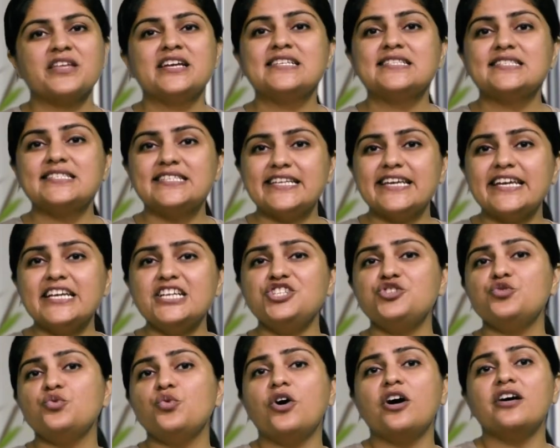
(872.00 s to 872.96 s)
Sticking
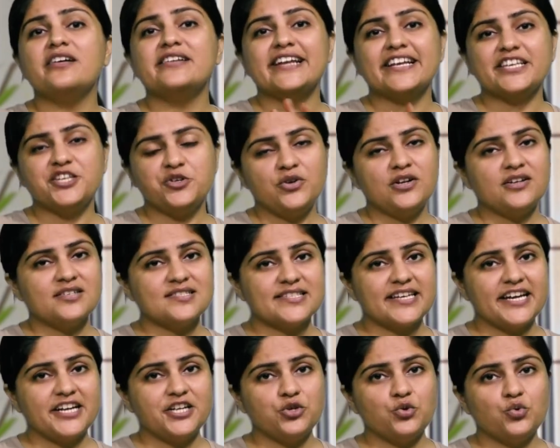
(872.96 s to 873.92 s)
to a regular
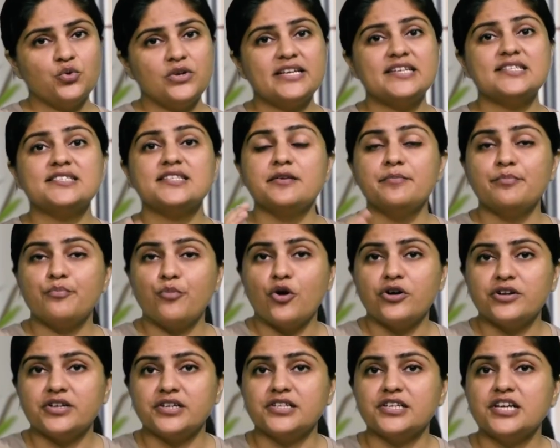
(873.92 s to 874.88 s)
schedule is
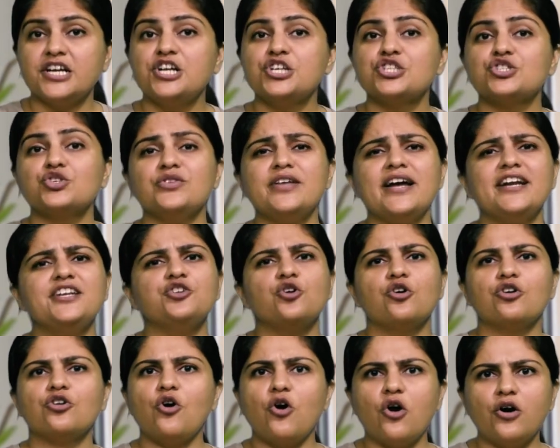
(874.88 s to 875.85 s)
important so that
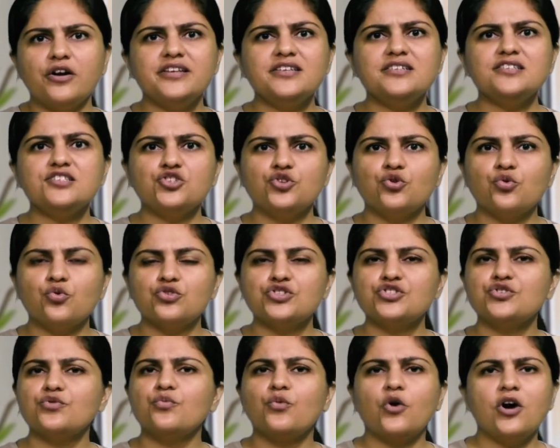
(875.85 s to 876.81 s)
your audience knows
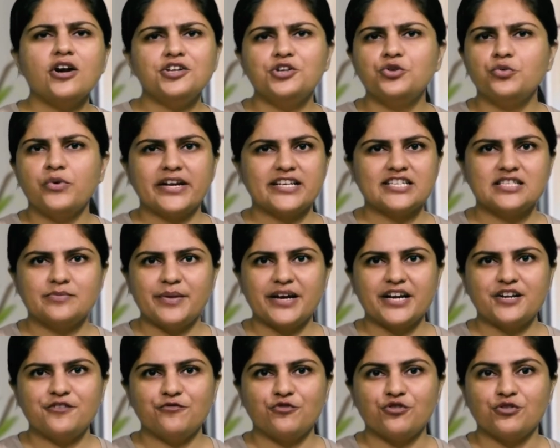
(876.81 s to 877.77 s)
what to
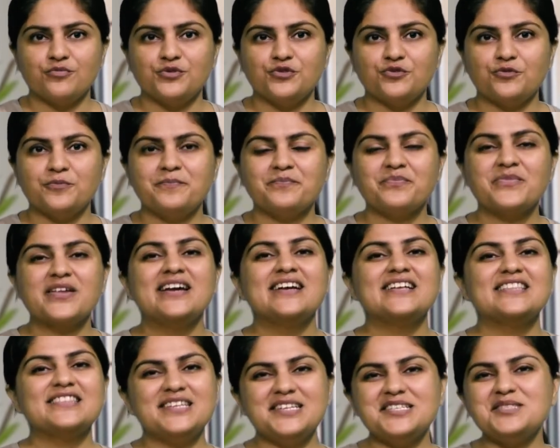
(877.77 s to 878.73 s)
expect from you.
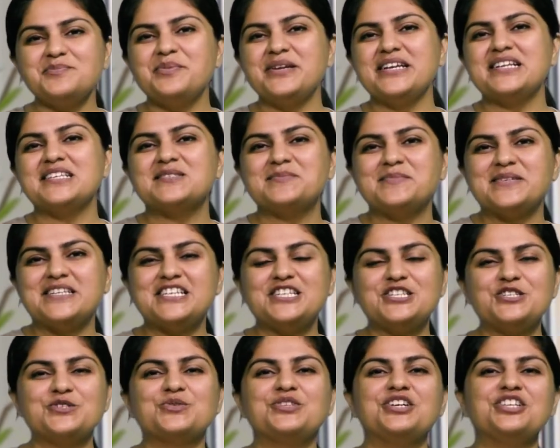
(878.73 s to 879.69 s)
This this brings me
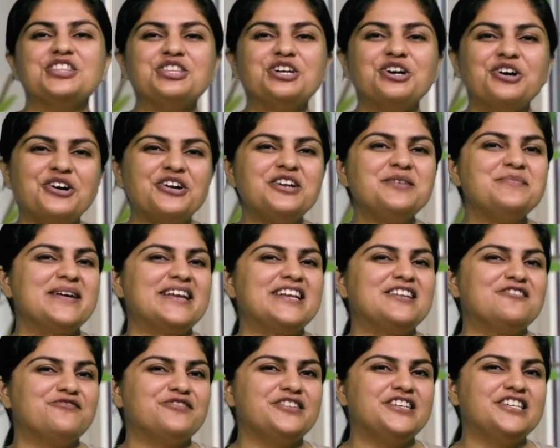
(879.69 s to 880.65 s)
to the third
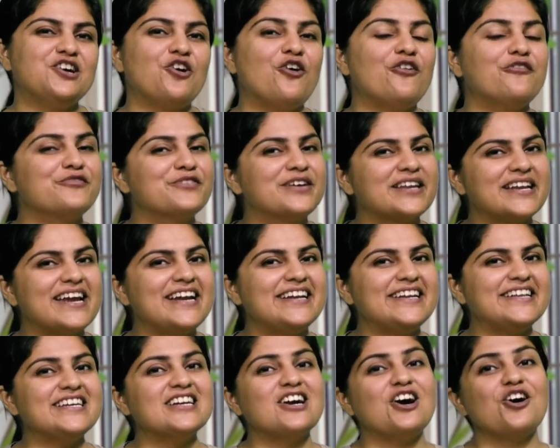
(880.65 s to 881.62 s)
benefit of
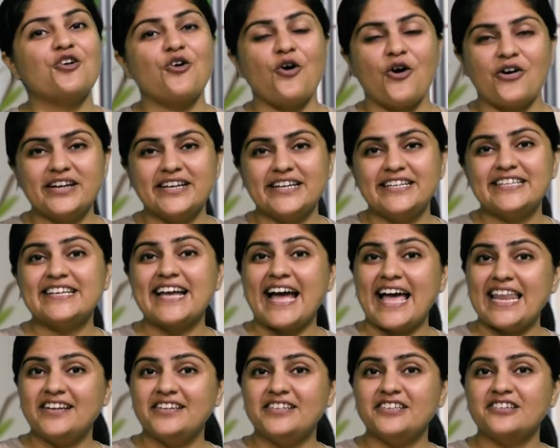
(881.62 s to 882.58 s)
creating a content
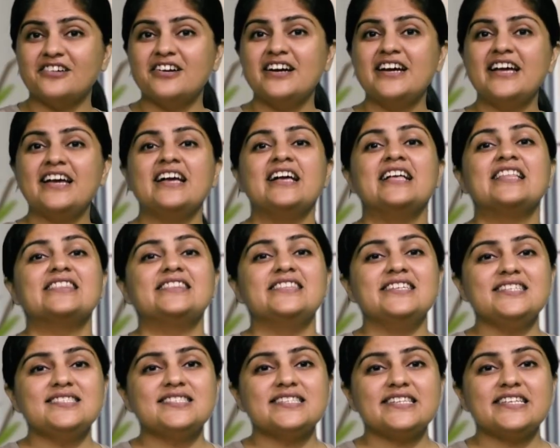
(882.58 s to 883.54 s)
calendar.
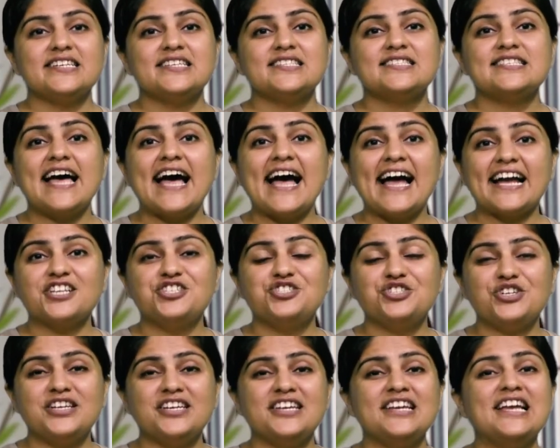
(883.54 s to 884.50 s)
This is
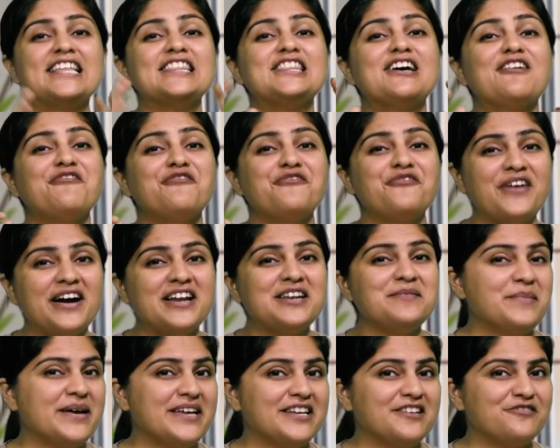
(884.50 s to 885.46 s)
actually the fun
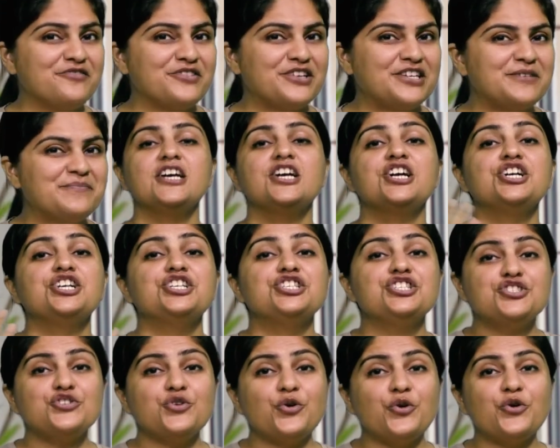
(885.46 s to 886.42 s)
benefit.
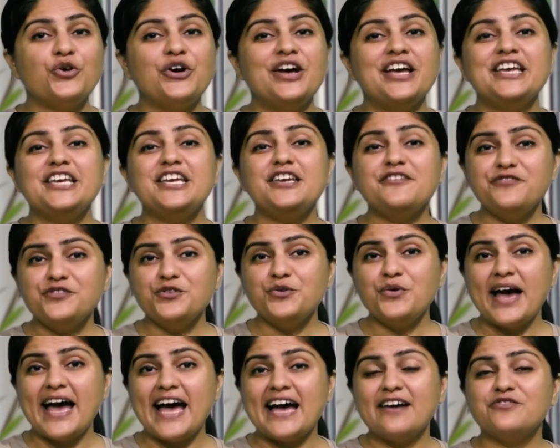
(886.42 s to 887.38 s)
So, if you
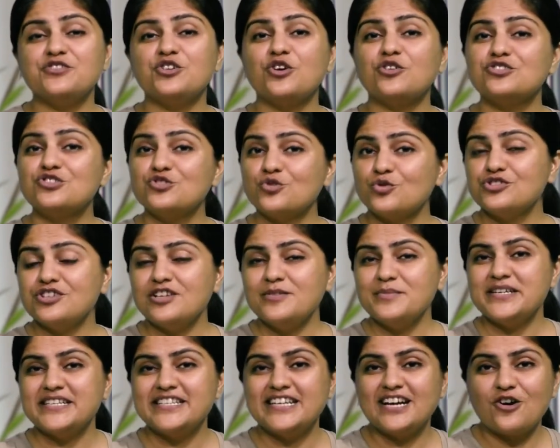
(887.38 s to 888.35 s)
have your social
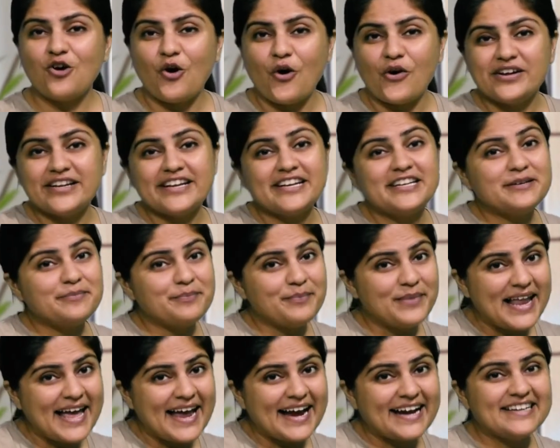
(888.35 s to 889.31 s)
media content
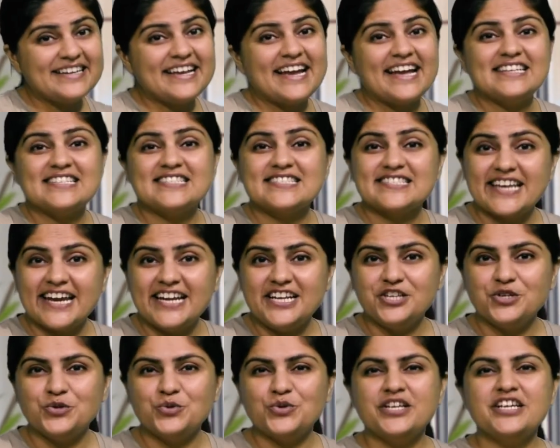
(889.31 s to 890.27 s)
planned and
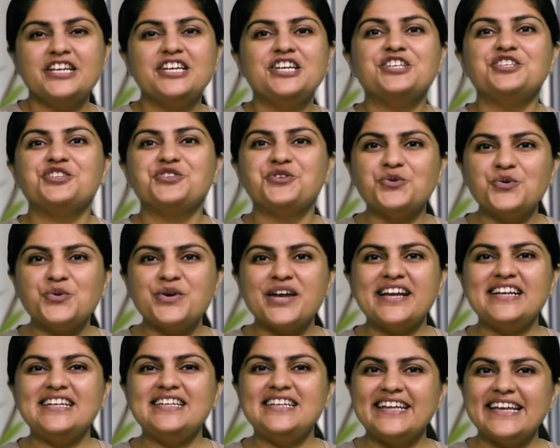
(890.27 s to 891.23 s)
scheduled, you
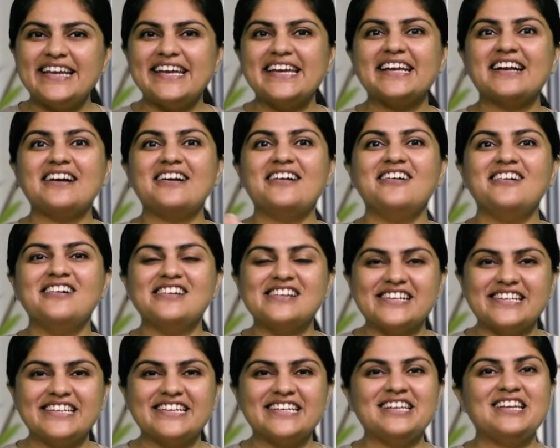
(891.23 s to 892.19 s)
can take a
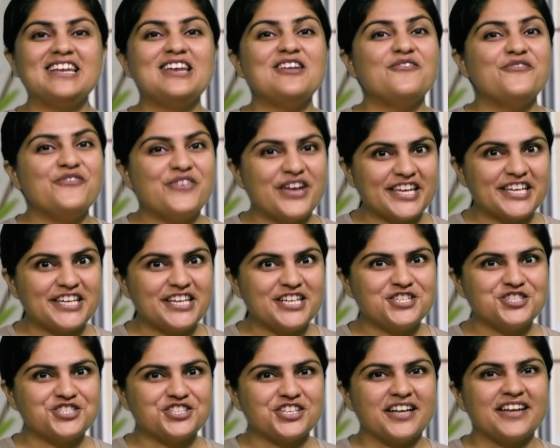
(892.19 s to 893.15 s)
real
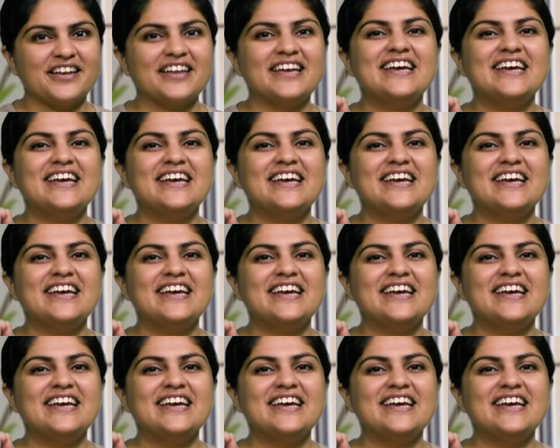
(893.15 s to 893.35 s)
vacation.